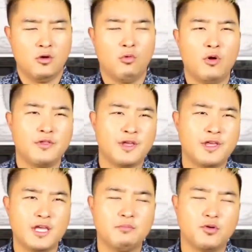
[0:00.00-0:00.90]
where the
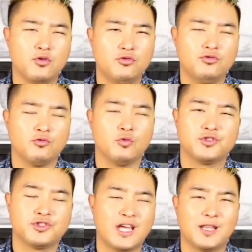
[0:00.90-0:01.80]
Hebrews will
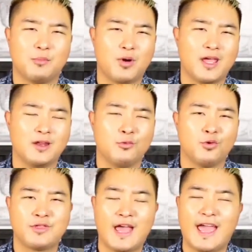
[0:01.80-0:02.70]
celebrate
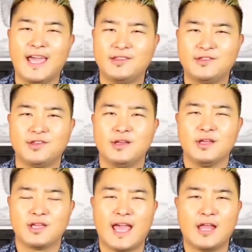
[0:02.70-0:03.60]
with the 8
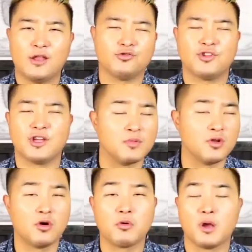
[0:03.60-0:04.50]
candlestick
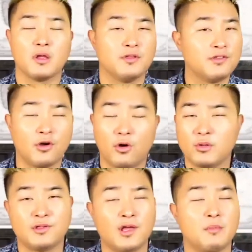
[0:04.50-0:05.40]
menorah. This is the
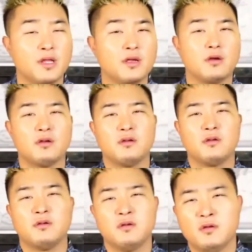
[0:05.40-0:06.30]
only time of the year.
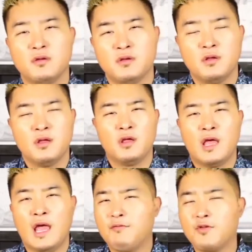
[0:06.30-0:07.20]

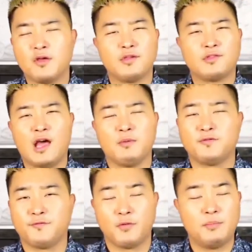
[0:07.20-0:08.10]
Every other
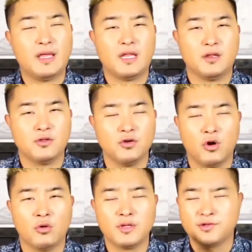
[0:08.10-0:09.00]
time it's forbidden.
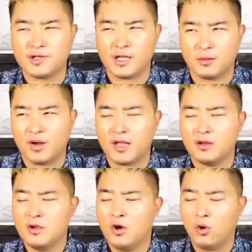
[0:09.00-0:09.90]
You only
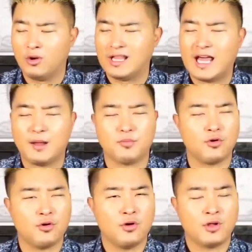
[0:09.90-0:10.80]
celebrate or light
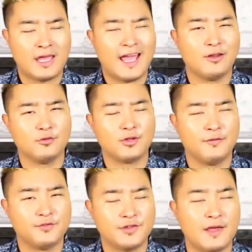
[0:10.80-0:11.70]
up your
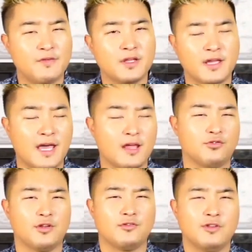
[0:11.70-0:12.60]
candles of 7
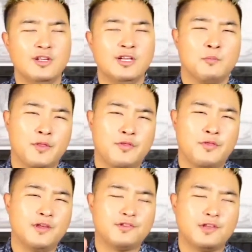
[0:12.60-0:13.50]
candlesticks.
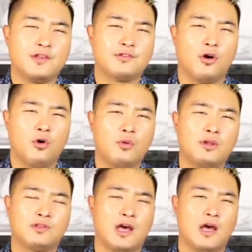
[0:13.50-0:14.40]
But this is the
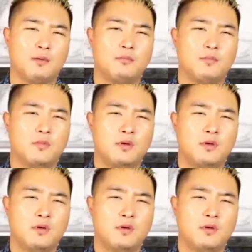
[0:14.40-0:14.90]
only time